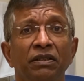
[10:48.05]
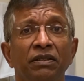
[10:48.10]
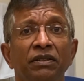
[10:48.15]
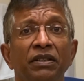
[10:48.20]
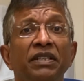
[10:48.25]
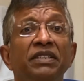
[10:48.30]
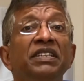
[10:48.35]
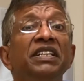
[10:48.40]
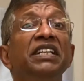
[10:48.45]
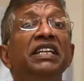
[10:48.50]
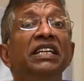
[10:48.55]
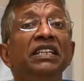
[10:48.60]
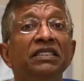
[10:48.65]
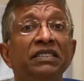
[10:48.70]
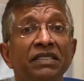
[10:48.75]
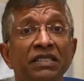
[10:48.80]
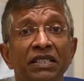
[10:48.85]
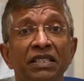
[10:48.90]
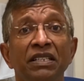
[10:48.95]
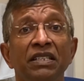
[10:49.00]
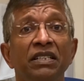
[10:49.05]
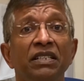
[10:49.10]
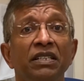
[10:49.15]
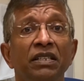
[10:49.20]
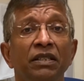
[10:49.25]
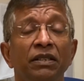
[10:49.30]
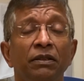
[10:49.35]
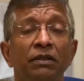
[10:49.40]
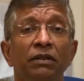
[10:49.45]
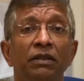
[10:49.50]
the TLC,
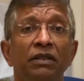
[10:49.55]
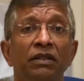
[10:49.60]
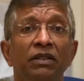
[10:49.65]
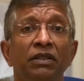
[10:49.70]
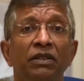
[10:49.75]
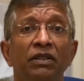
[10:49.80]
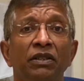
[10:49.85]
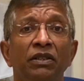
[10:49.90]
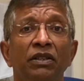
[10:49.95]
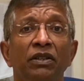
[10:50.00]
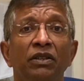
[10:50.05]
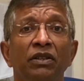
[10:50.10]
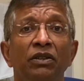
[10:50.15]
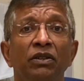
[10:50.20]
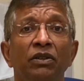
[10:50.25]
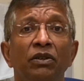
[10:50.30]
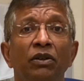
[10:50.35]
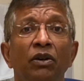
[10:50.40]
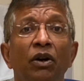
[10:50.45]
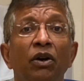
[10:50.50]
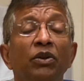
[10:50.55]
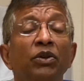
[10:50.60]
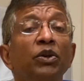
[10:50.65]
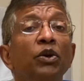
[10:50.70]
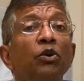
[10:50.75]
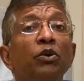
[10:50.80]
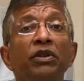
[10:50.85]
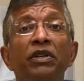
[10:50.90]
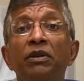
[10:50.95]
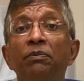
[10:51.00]
or
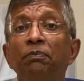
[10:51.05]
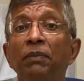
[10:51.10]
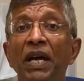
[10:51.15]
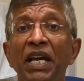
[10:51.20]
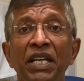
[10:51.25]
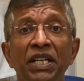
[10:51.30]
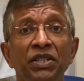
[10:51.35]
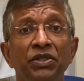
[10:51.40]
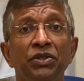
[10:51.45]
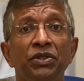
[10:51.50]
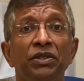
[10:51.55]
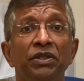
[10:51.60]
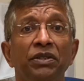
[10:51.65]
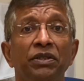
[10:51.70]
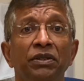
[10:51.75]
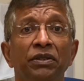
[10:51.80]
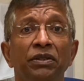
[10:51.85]
go to the manager,